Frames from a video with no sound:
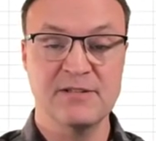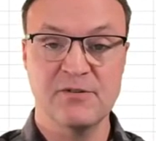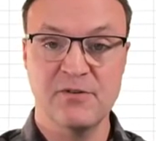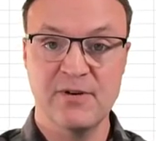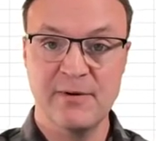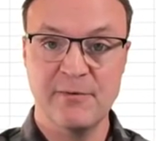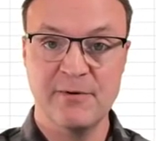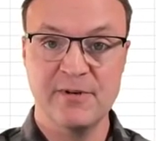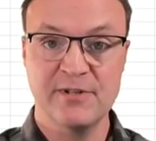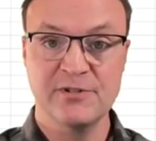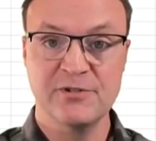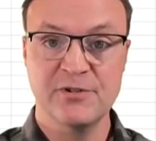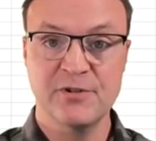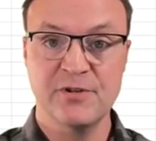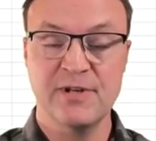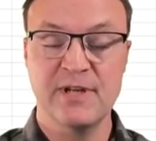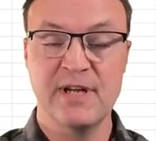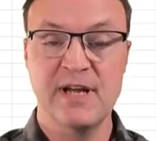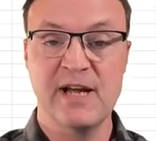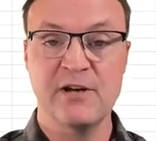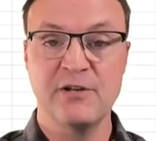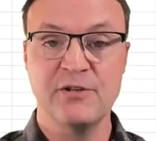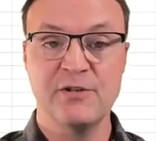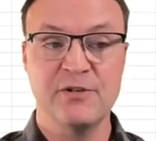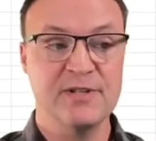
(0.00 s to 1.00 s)
So I want to show
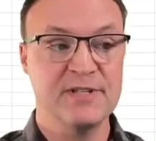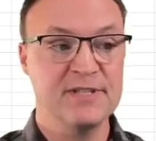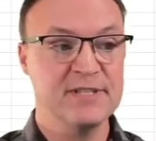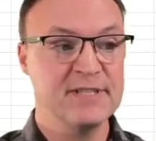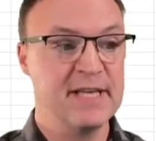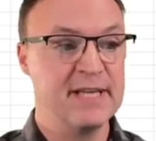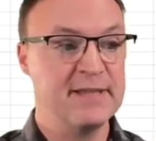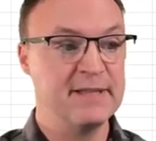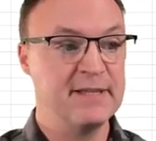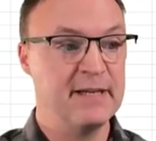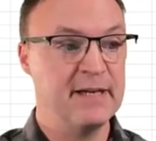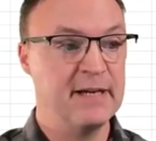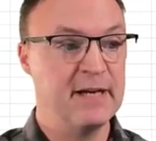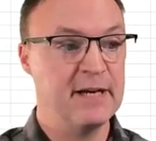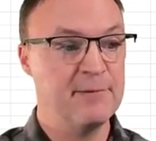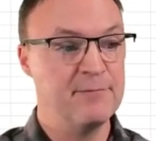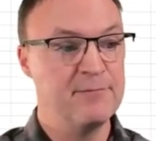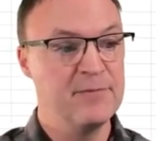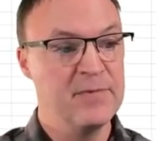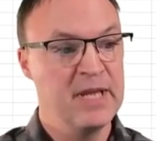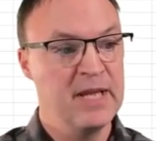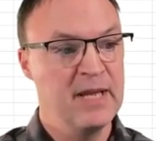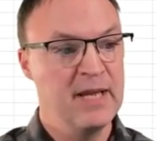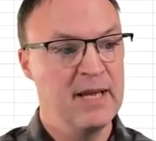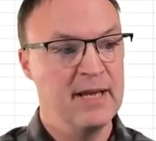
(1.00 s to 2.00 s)
you how you could set that up.